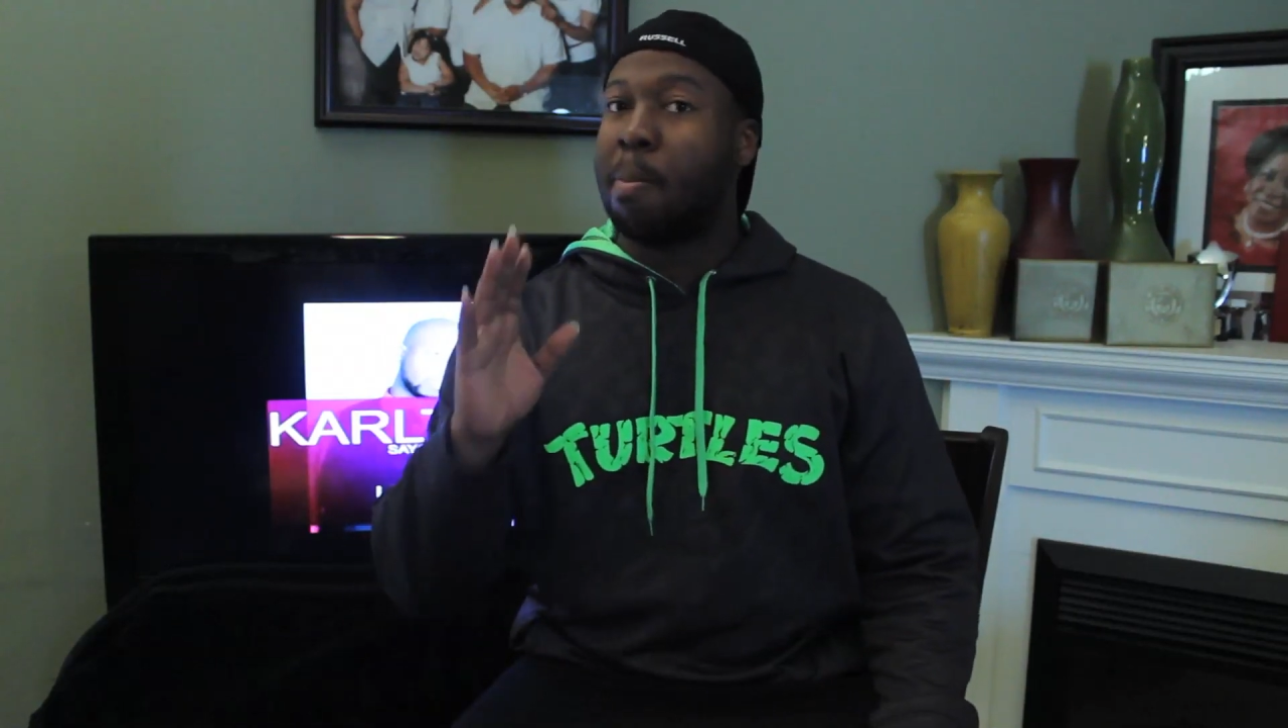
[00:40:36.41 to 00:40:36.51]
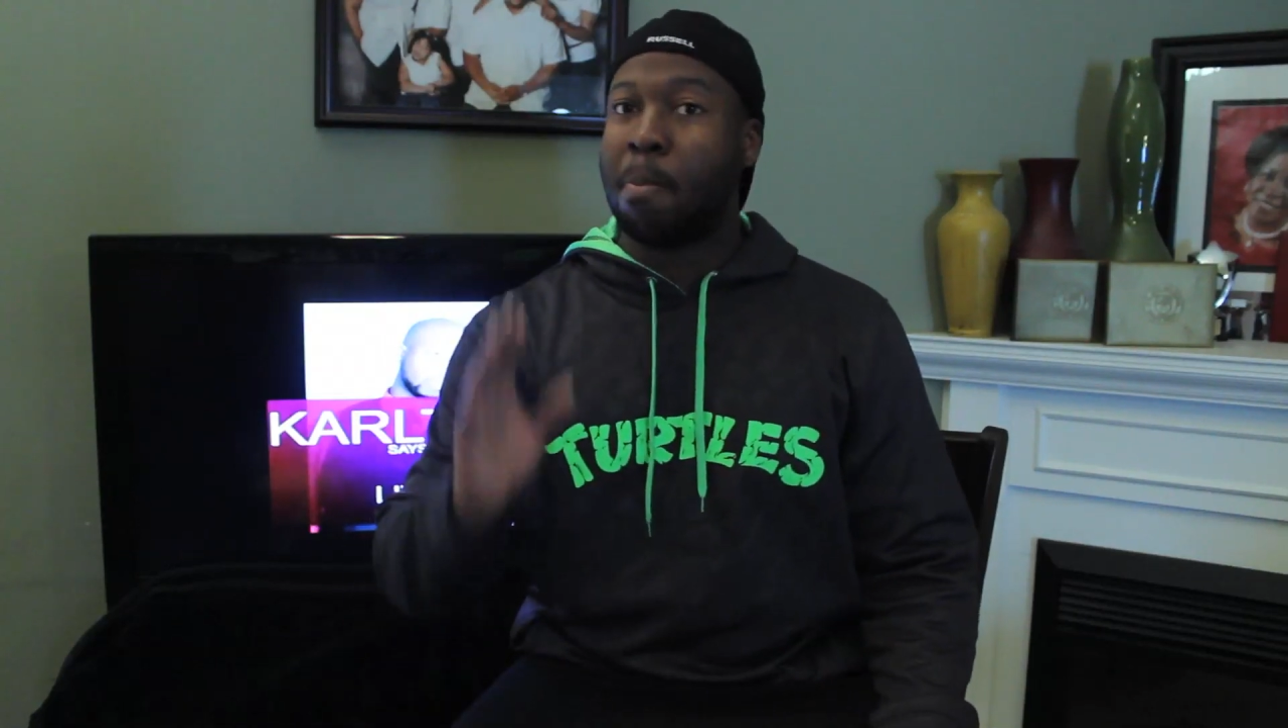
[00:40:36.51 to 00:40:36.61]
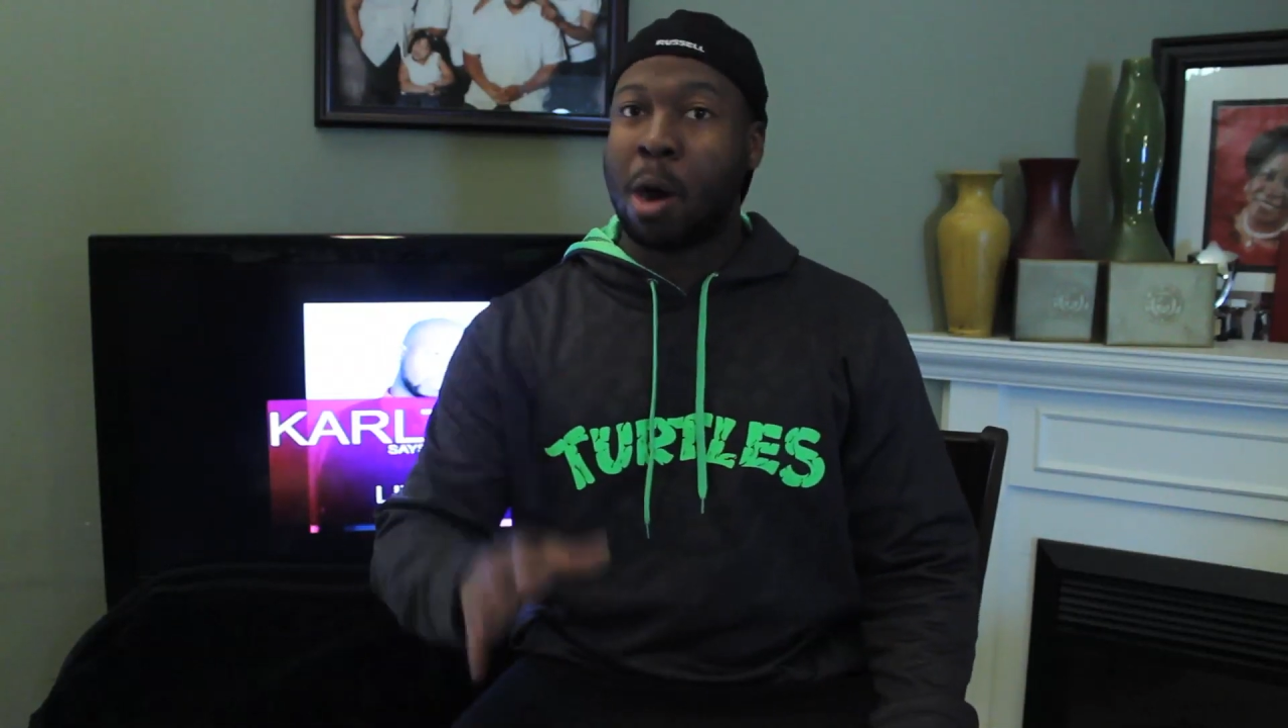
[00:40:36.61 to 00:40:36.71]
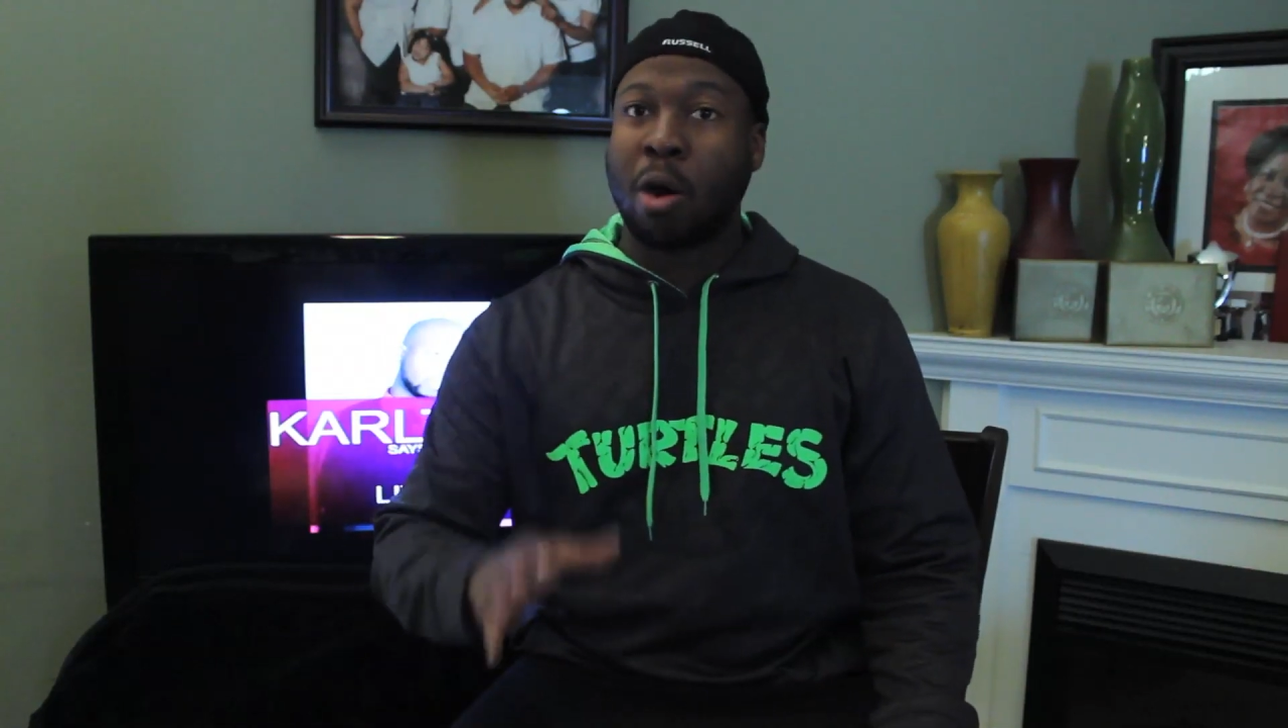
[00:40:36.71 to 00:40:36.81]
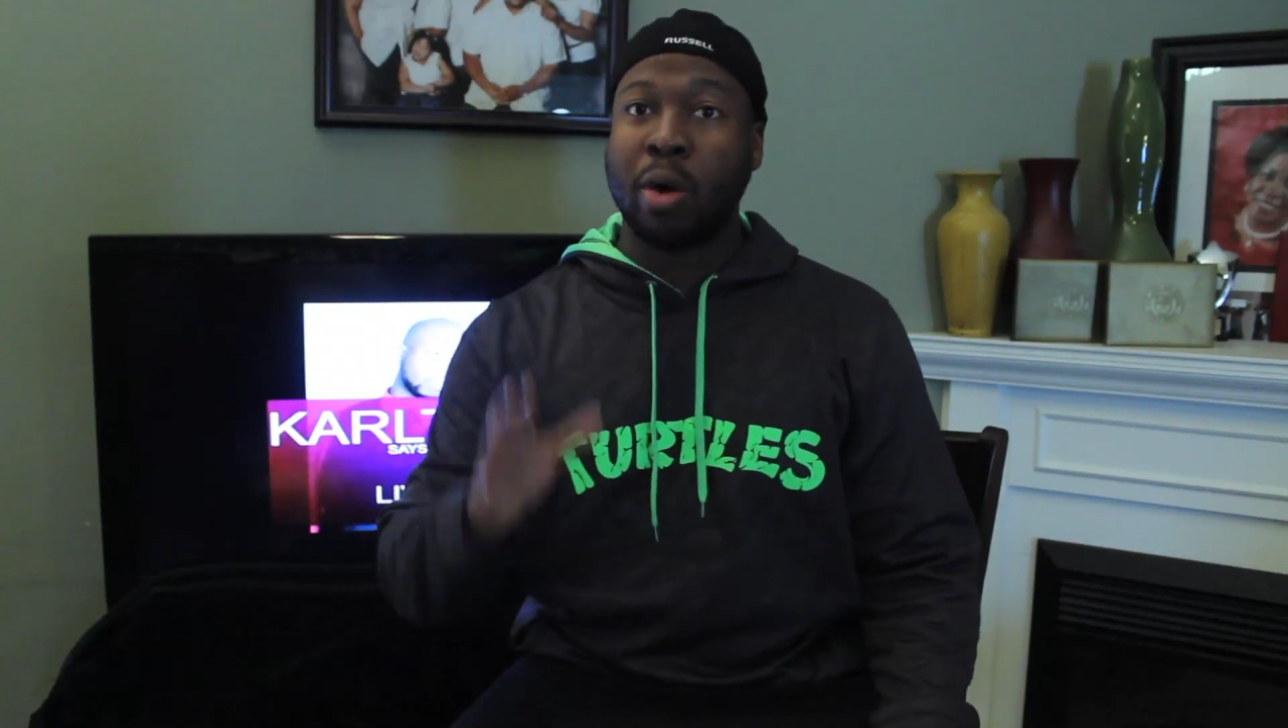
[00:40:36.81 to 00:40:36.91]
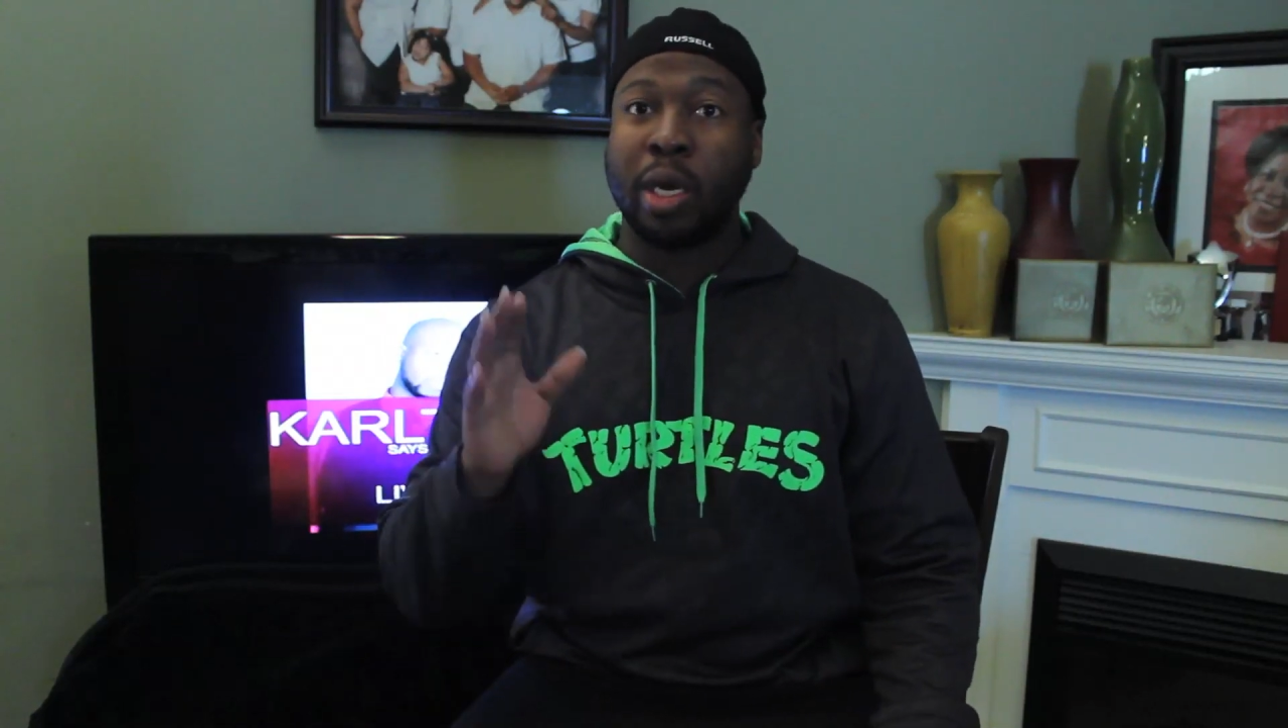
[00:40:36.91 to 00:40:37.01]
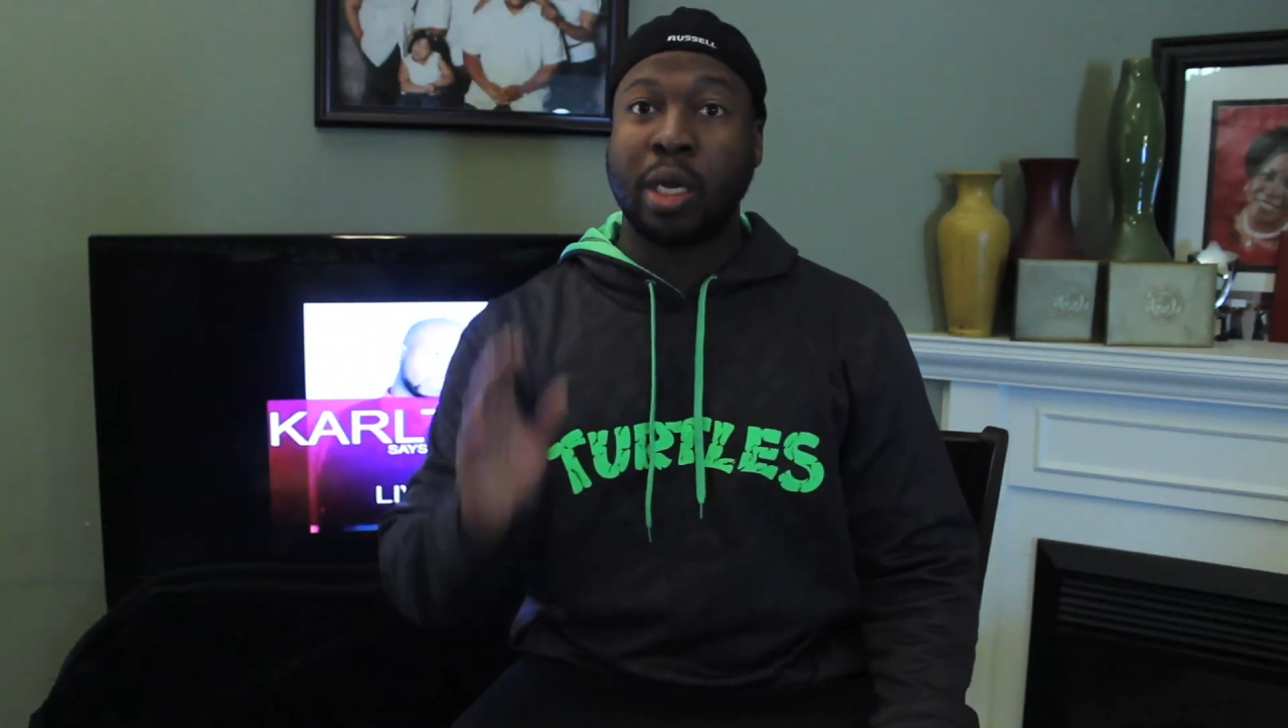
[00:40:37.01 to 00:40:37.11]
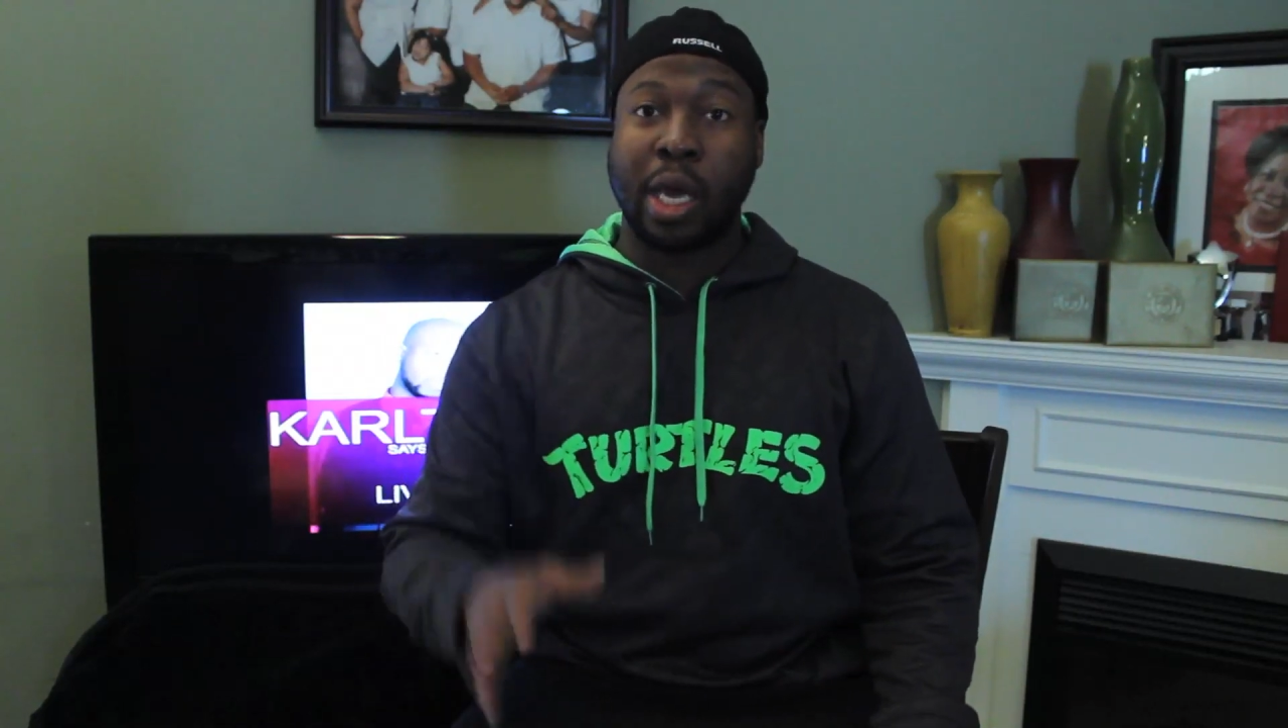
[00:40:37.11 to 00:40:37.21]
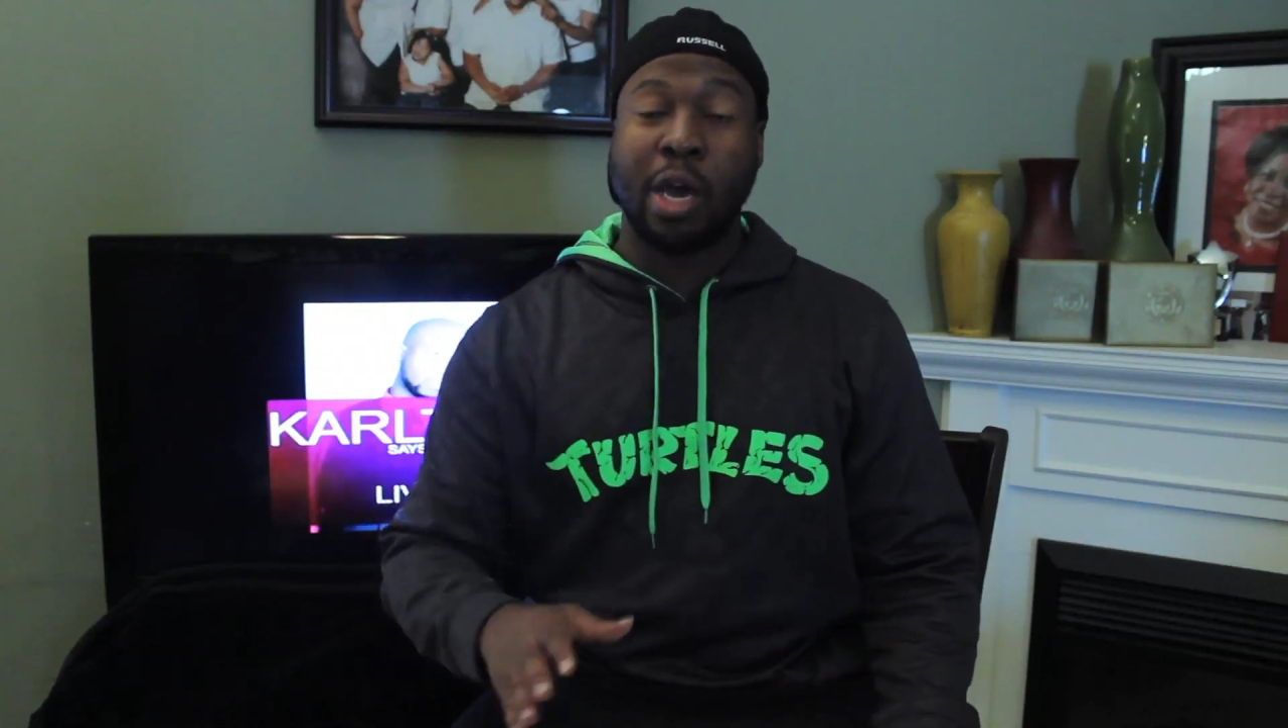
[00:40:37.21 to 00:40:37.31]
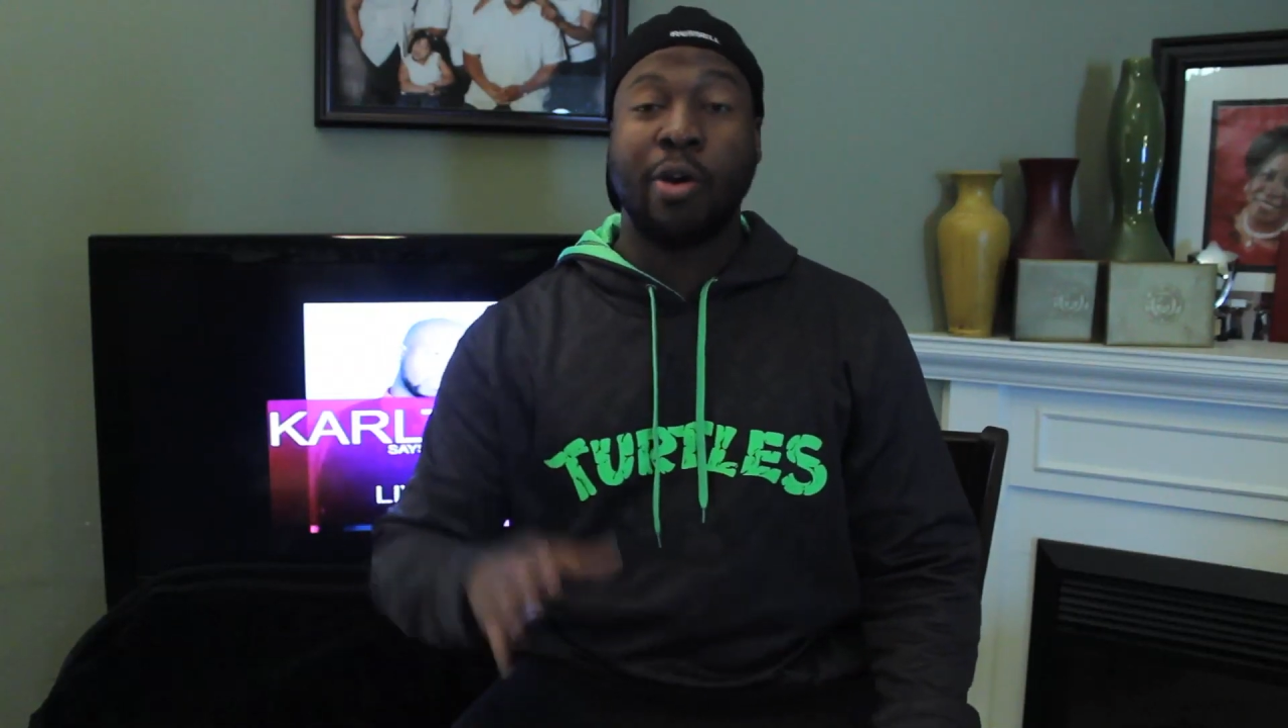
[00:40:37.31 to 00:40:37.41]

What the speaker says: Mara Gale.